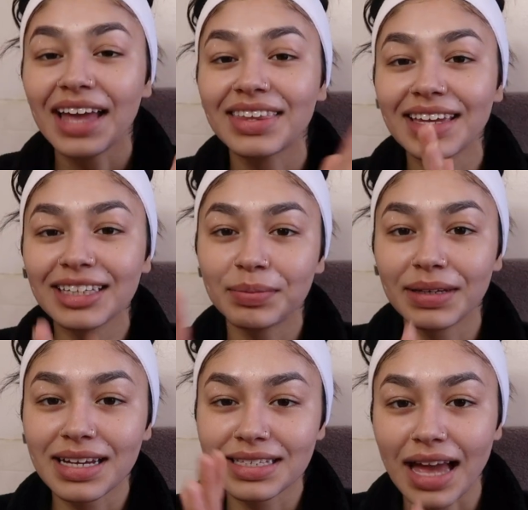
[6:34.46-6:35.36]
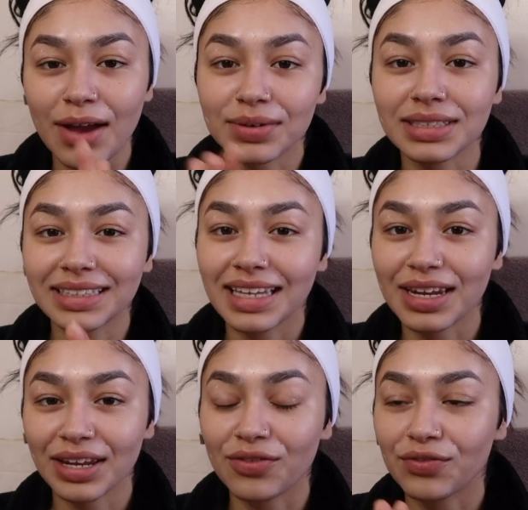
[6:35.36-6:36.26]
I think it's because I was
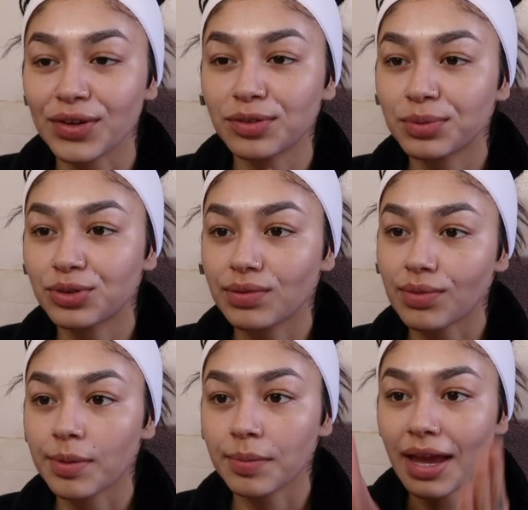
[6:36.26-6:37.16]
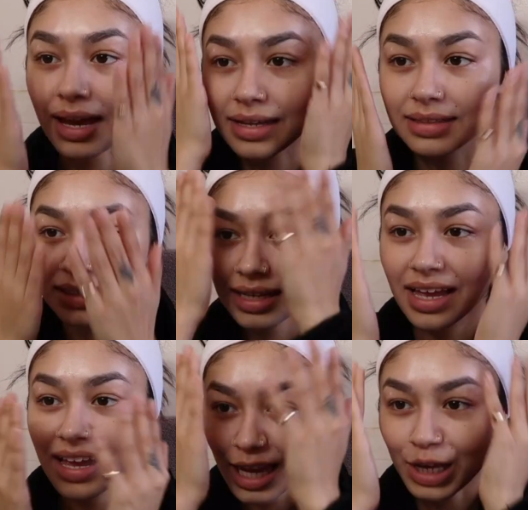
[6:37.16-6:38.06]
getting confused between rubbing my hands
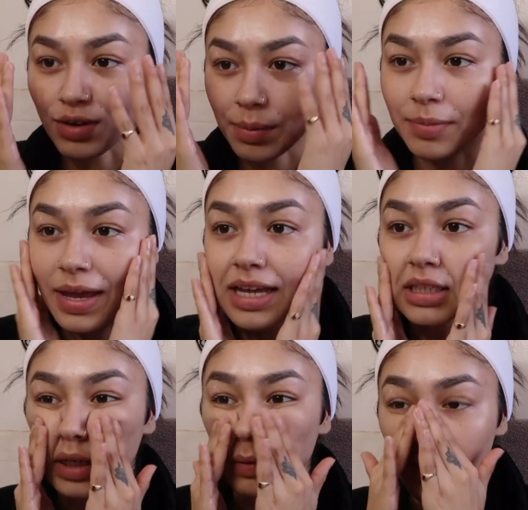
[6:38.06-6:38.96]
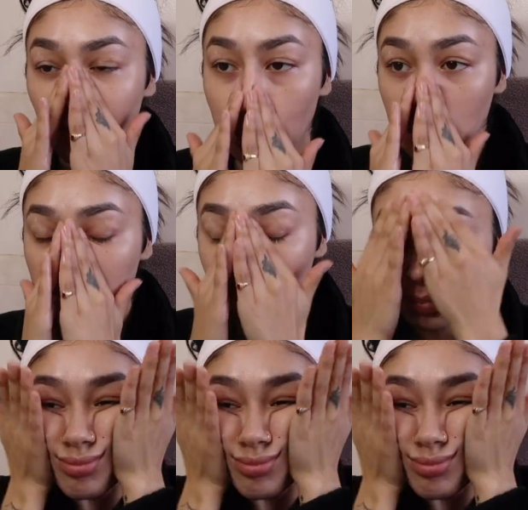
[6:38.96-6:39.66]
and rubbing my hands on my face.